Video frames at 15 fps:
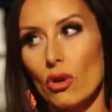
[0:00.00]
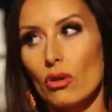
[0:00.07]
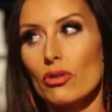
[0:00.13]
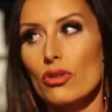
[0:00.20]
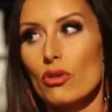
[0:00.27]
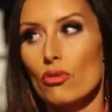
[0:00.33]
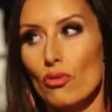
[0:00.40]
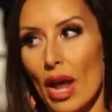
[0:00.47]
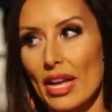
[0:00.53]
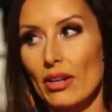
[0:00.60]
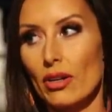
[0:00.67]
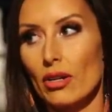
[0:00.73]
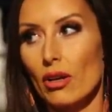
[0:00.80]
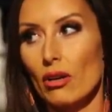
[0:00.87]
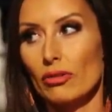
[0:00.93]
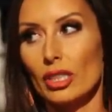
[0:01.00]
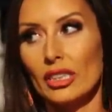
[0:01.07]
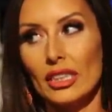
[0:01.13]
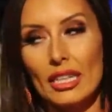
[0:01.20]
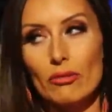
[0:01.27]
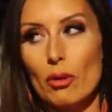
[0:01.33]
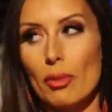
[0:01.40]
also writer over
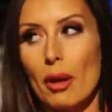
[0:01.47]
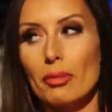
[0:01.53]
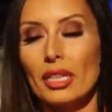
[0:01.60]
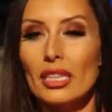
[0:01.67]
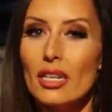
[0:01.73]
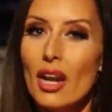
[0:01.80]
at Late Republic